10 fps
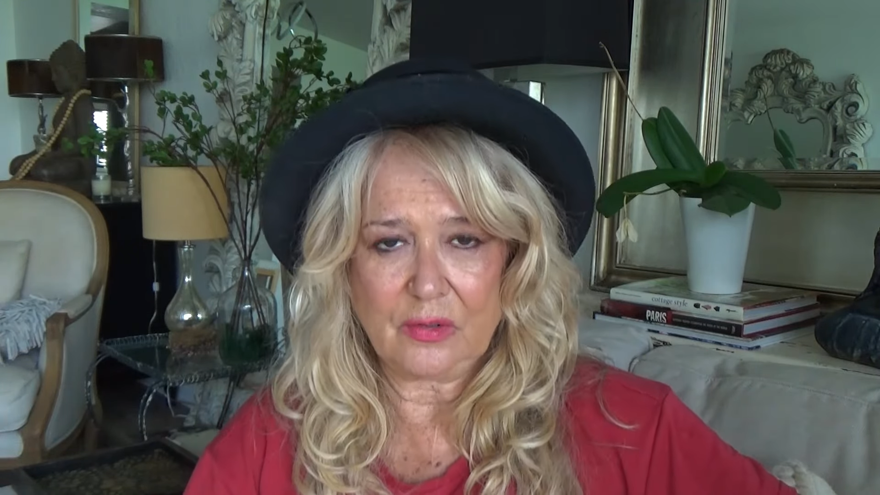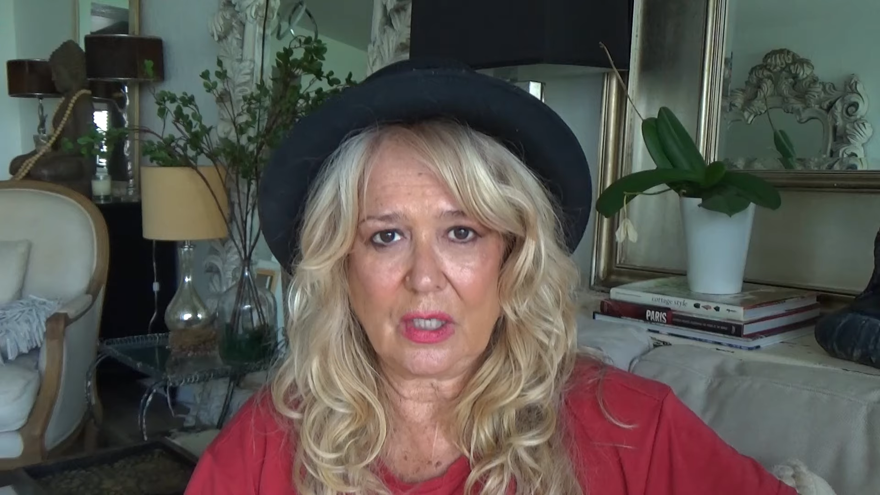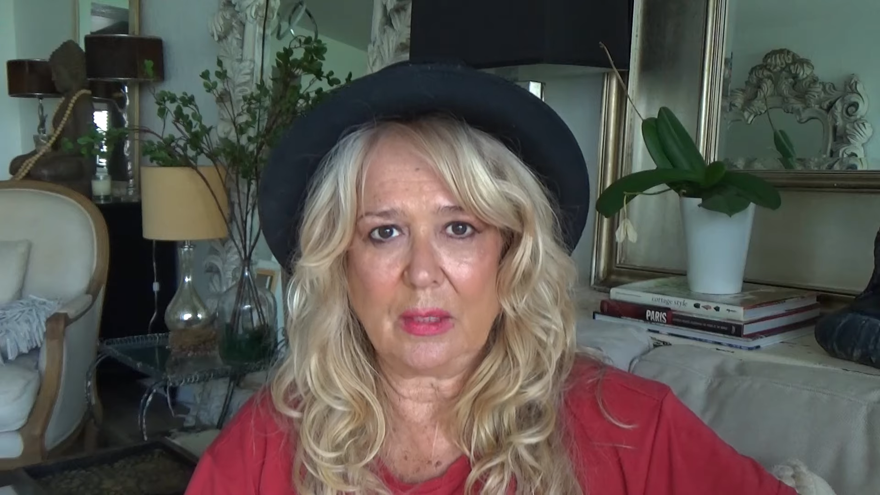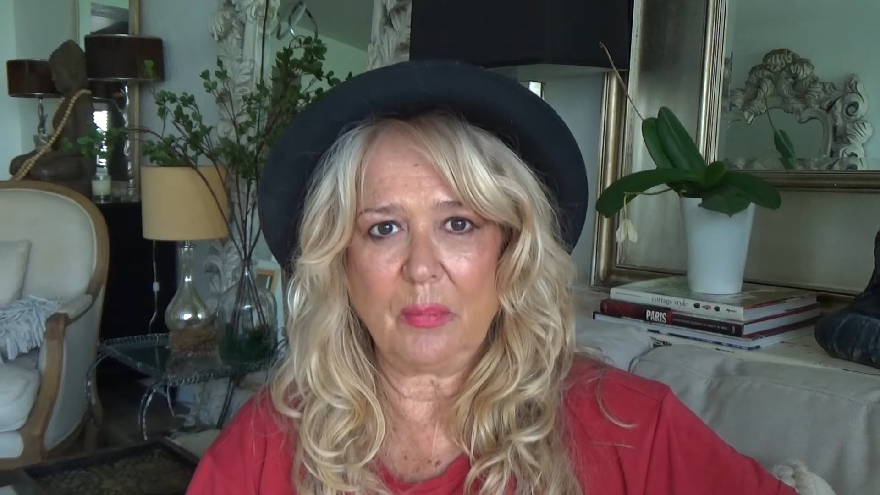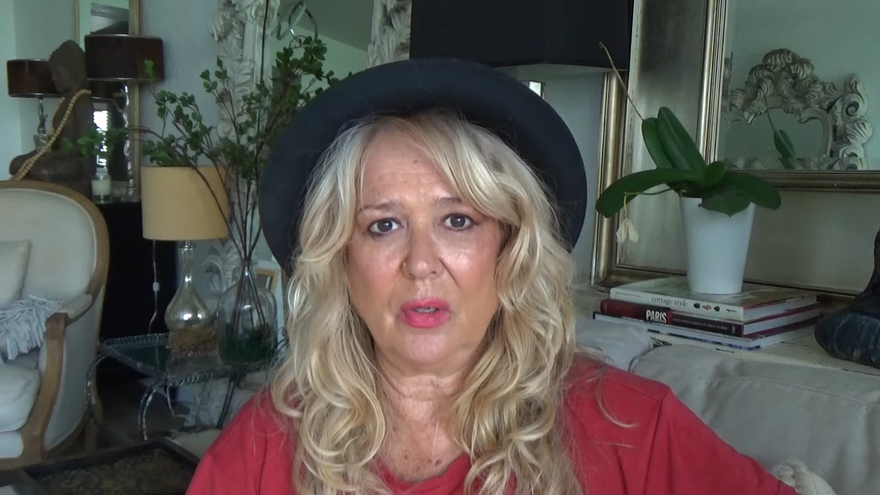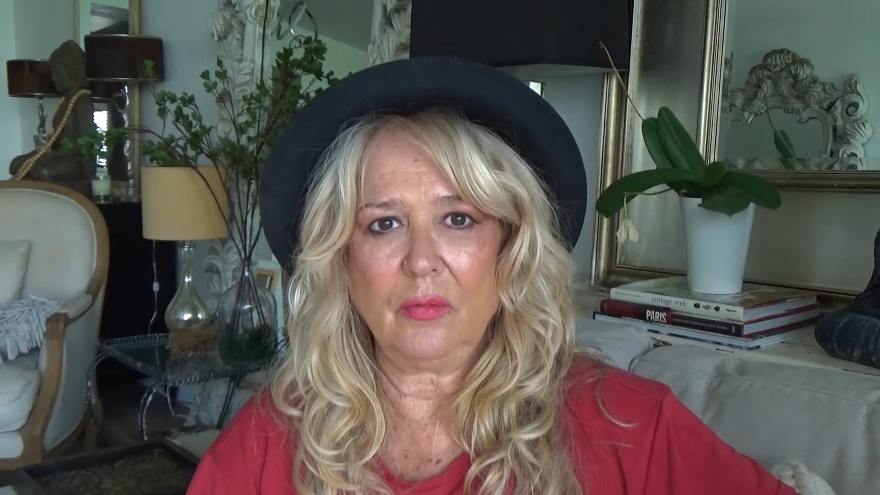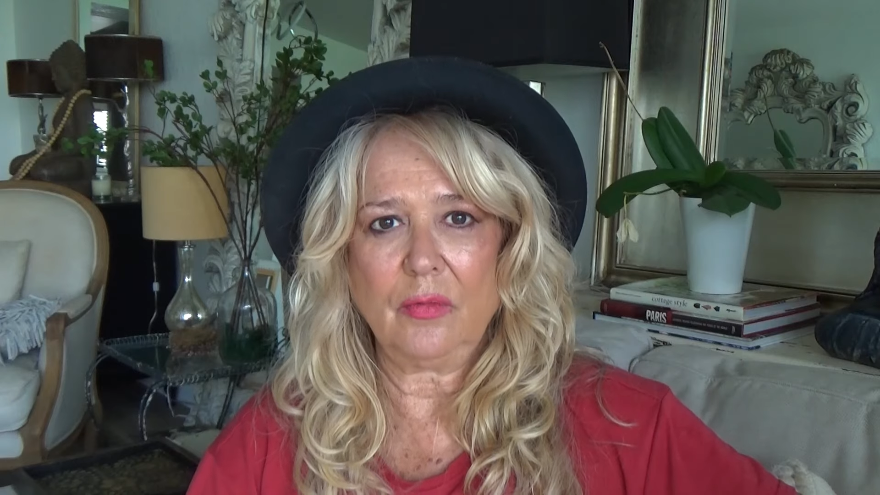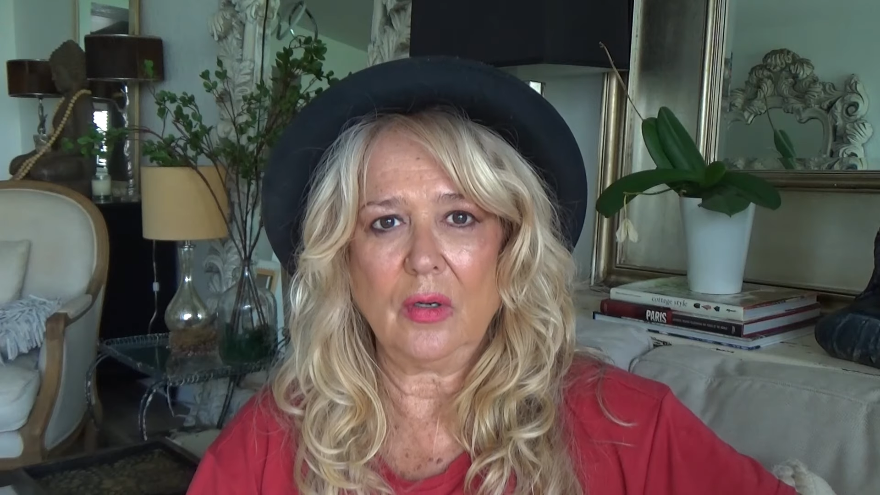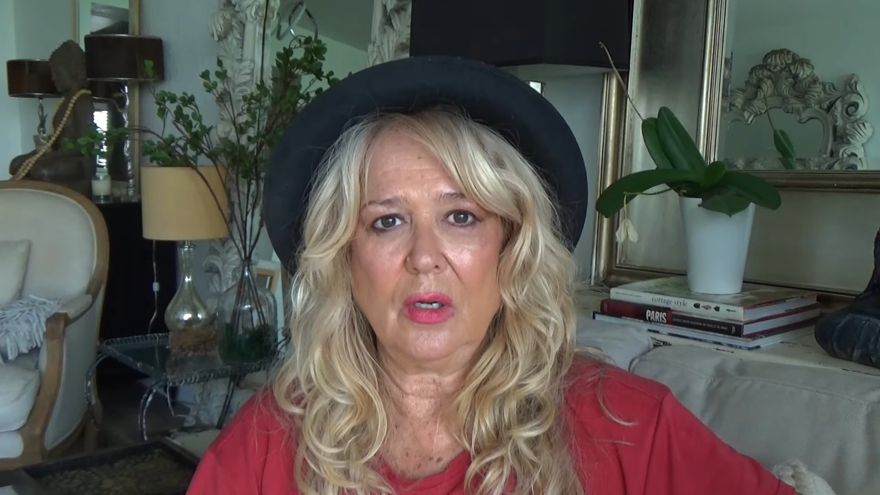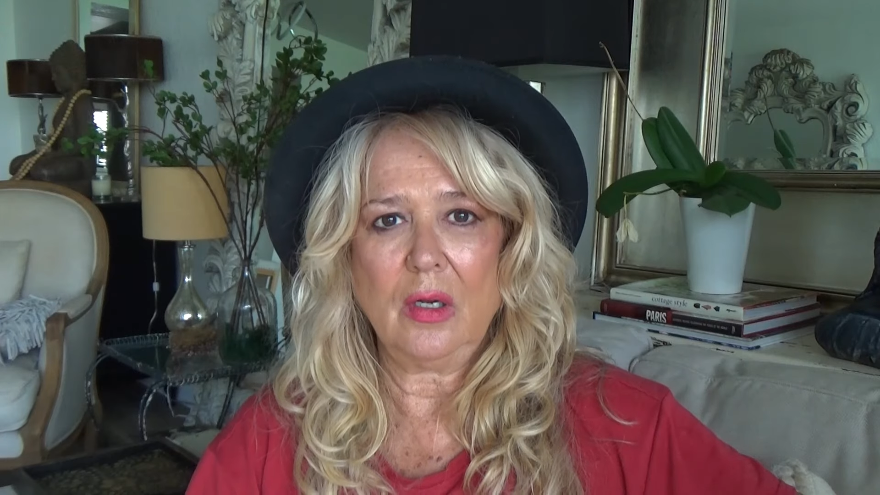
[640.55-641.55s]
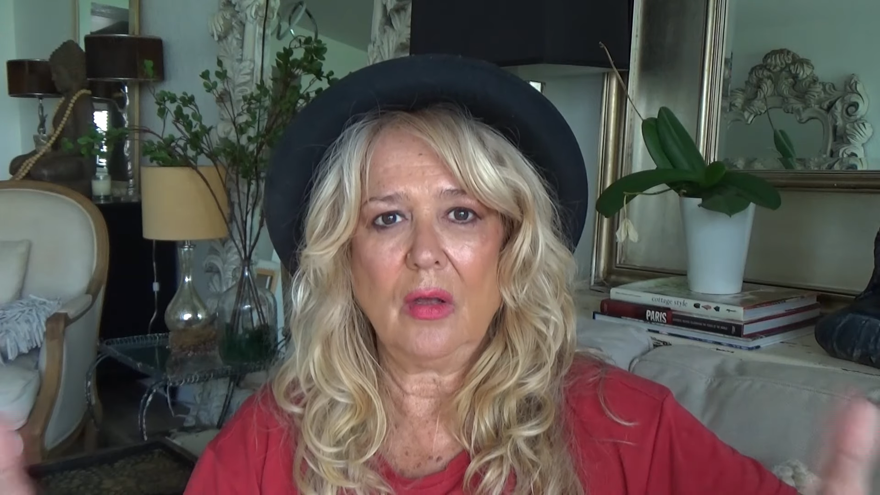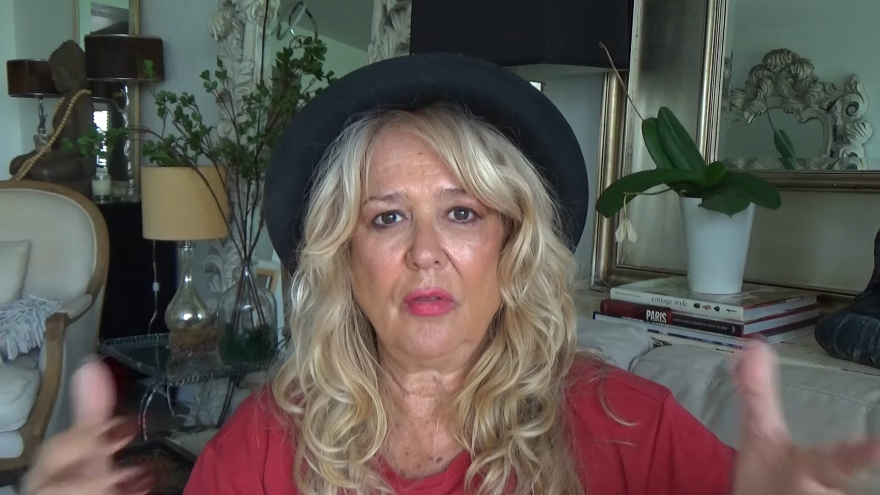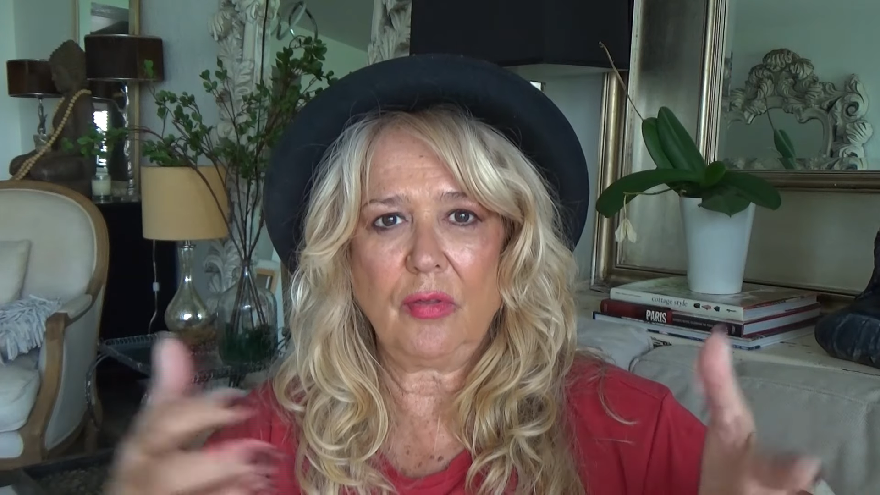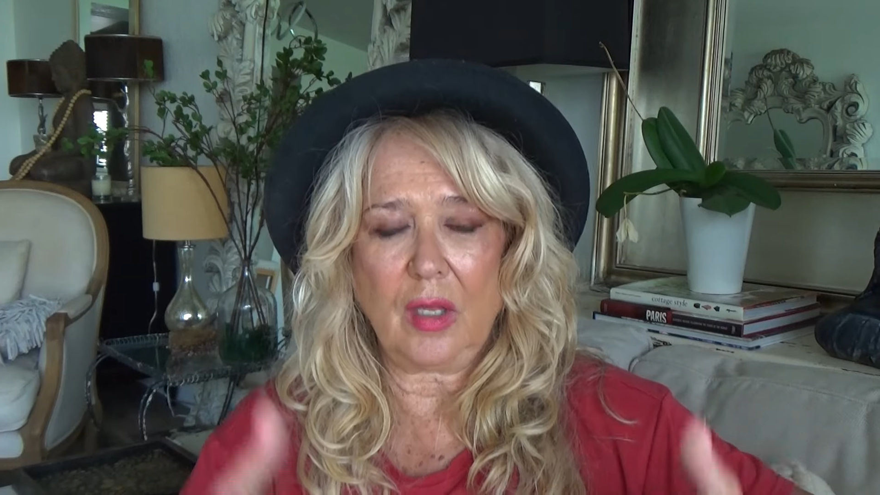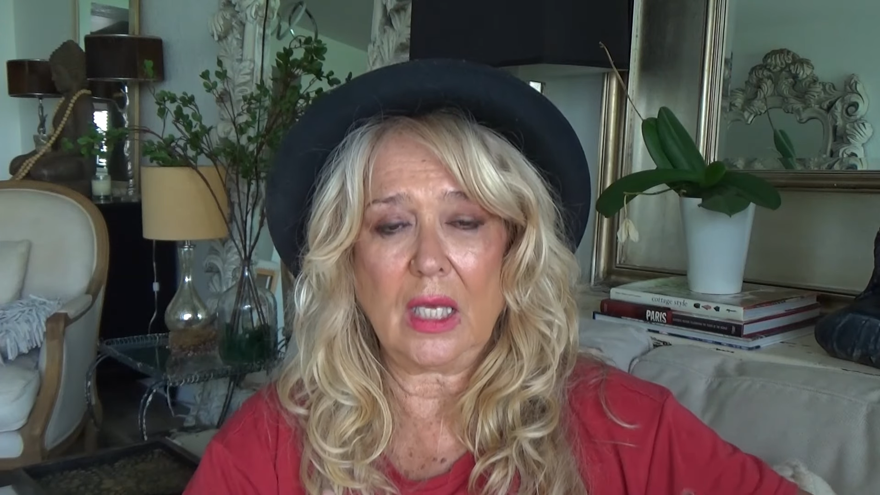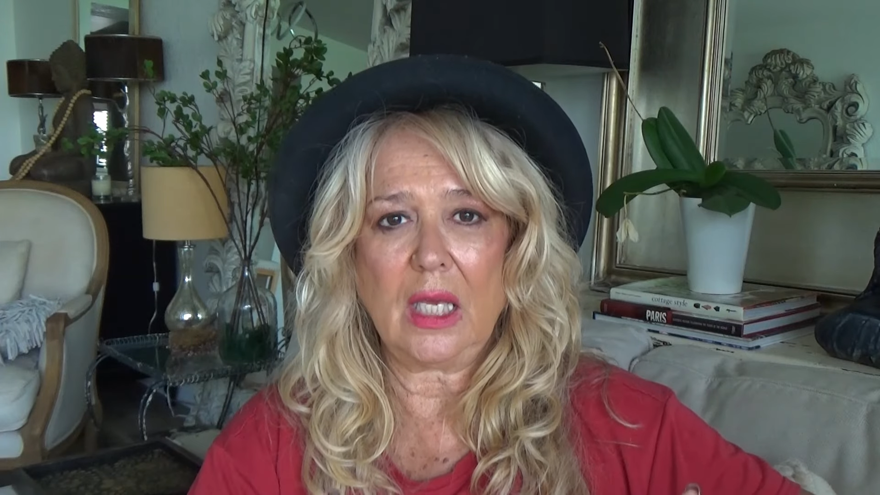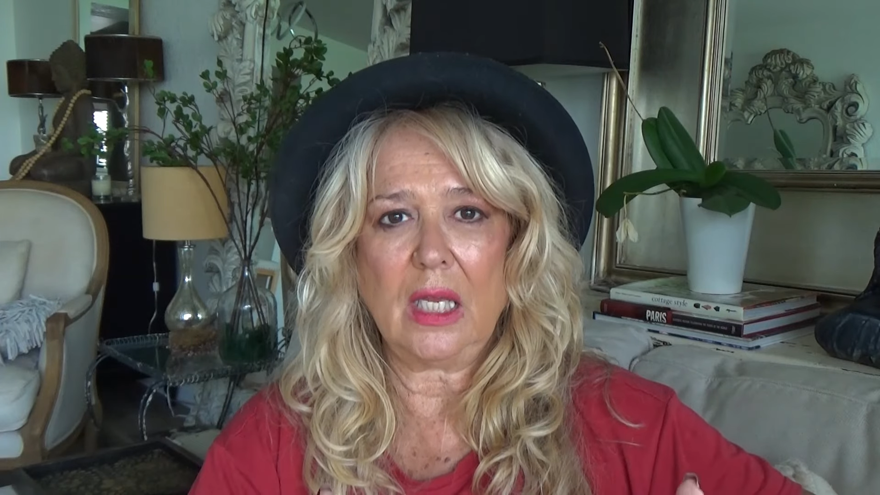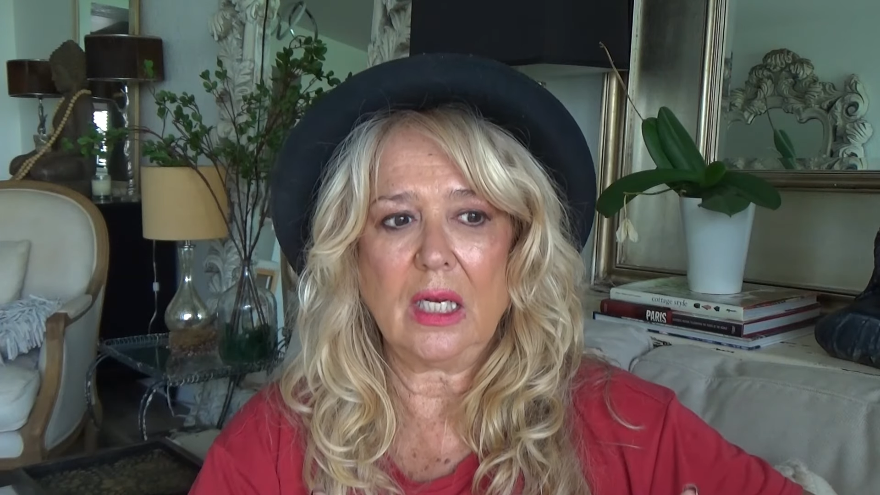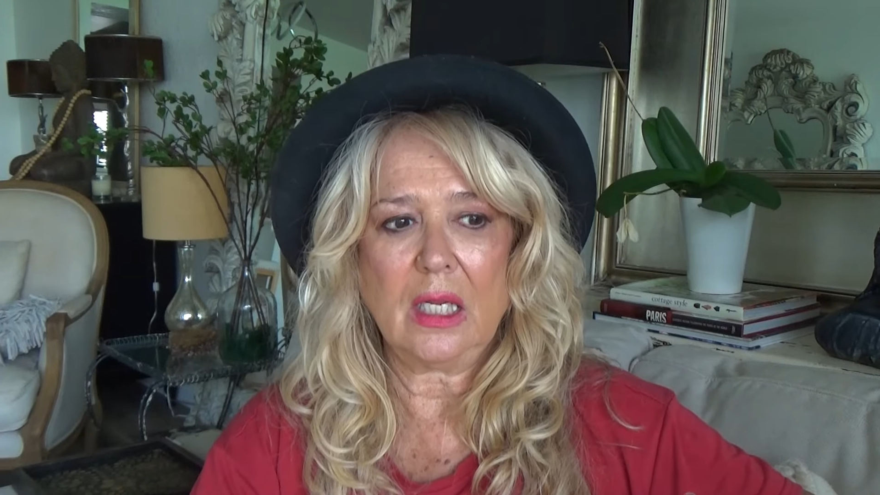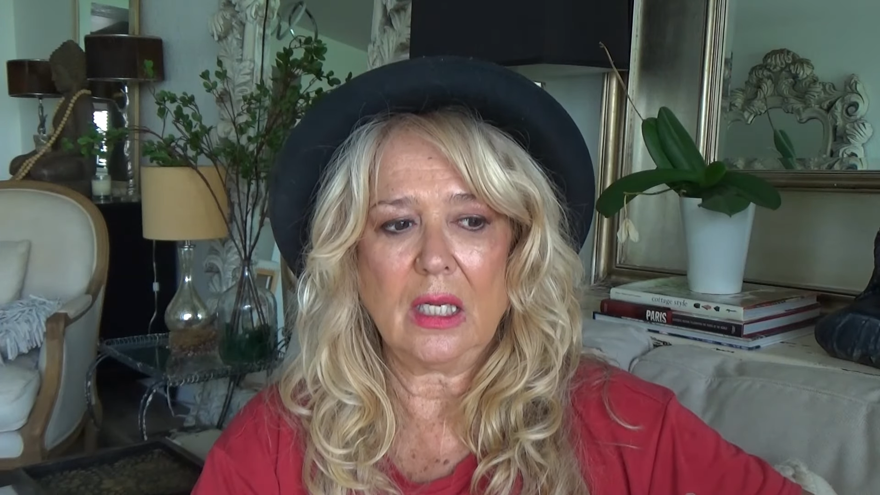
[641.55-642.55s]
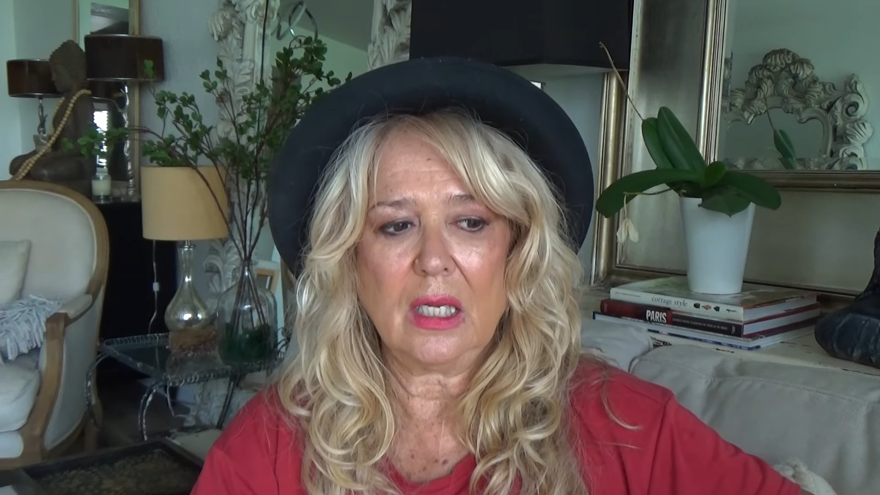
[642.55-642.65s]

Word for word: type of thinking